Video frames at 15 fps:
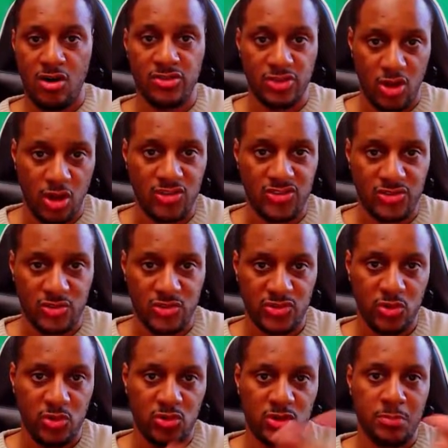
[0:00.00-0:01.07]
the consoles
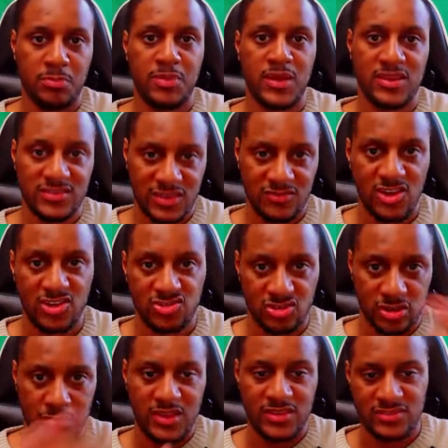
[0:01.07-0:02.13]
or the PC version on
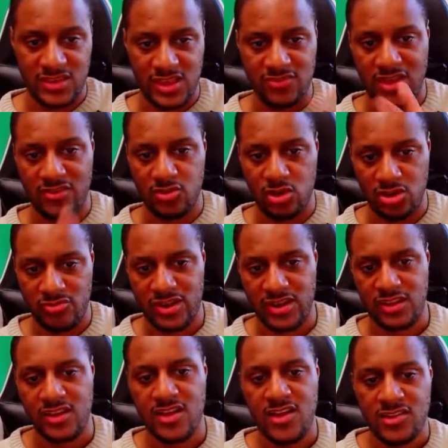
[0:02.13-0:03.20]
the PC if you haven't got it already.
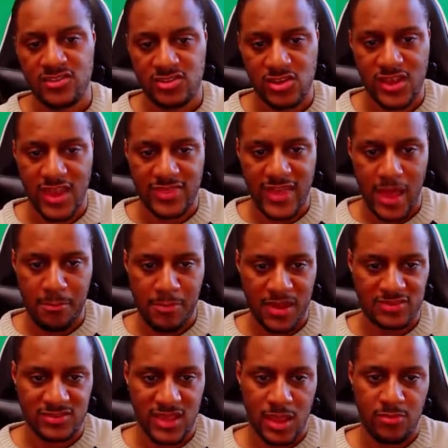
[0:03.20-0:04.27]
So you get that
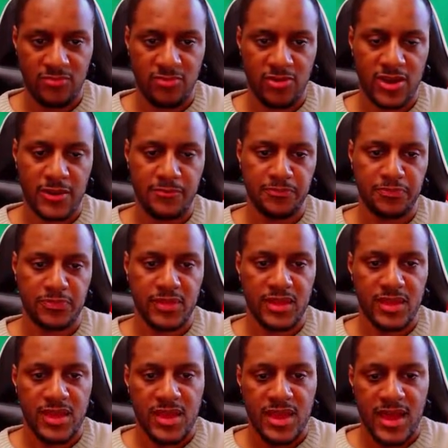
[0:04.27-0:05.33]
base game free.
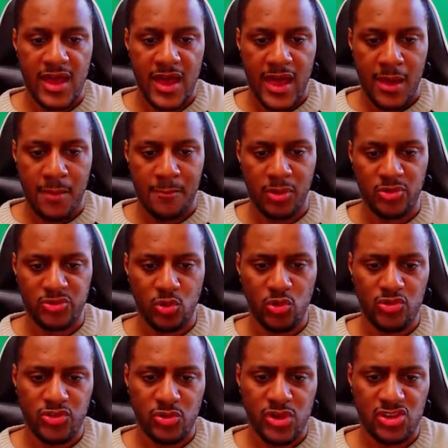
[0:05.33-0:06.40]
But what's
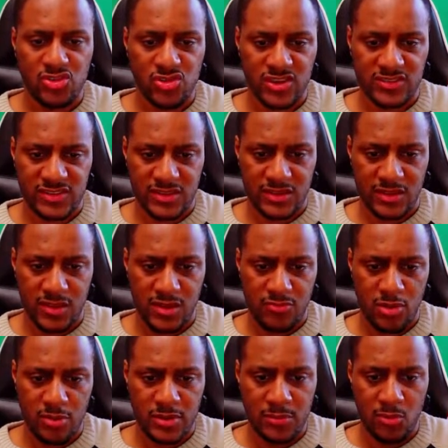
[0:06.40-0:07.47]
also interesting,
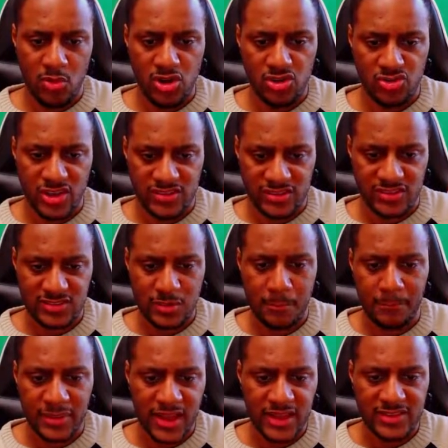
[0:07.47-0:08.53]
probably more interesting, is the
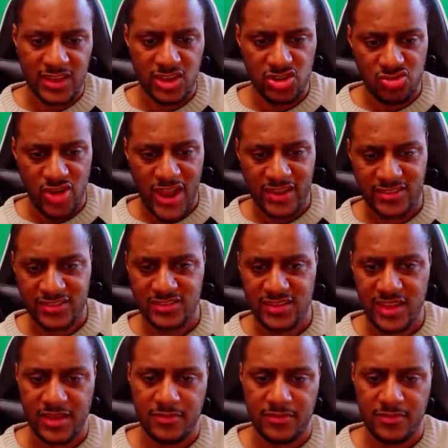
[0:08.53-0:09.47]
Blood Dragon set.